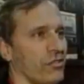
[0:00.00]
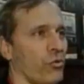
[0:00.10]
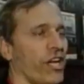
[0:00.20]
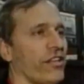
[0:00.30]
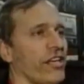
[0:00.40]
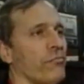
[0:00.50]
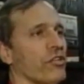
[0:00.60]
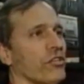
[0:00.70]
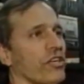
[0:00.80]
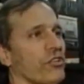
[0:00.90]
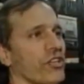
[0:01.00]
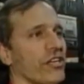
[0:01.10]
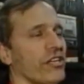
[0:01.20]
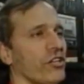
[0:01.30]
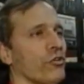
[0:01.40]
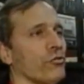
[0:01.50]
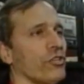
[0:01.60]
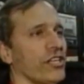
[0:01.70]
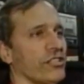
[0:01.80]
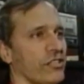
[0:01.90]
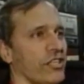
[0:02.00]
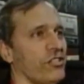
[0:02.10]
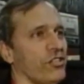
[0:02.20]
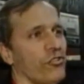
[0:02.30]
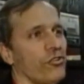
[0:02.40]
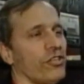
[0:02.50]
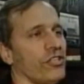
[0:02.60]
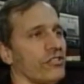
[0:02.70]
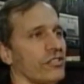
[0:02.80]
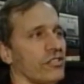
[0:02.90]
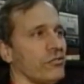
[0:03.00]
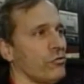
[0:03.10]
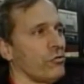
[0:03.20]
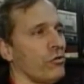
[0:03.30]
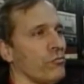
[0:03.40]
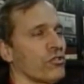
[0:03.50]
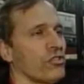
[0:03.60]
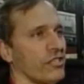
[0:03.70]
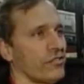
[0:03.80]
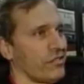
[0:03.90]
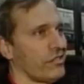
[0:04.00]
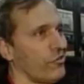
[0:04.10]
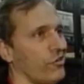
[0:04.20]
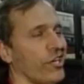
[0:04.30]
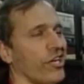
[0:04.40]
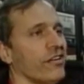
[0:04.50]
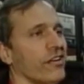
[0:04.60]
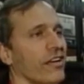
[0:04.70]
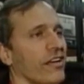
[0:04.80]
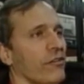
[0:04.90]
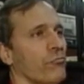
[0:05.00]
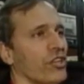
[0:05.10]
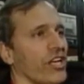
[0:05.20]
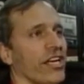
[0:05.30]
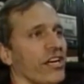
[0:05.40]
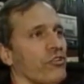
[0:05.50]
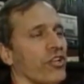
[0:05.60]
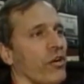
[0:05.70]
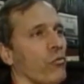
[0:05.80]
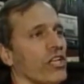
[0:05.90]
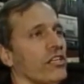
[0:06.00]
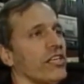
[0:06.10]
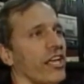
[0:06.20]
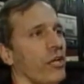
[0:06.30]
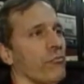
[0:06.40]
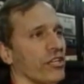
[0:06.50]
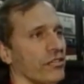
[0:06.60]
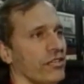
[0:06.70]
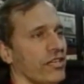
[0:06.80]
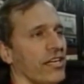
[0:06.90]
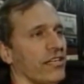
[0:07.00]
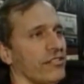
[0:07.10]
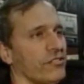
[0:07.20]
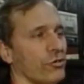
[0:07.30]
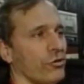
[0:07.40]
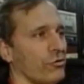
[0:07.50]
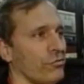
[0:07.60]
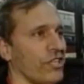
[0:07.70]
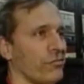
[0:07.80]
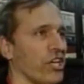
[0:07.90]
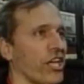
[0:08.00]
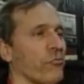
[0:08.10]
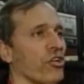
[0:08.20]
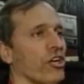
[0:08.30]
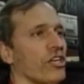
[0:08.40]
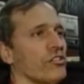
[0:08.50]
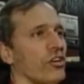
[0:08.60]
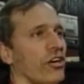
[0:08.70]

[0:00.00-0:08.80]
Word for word: the way they built everything in the old days in 1930s until almost like uh, 38. But then after that, welding came in, and so it became a lost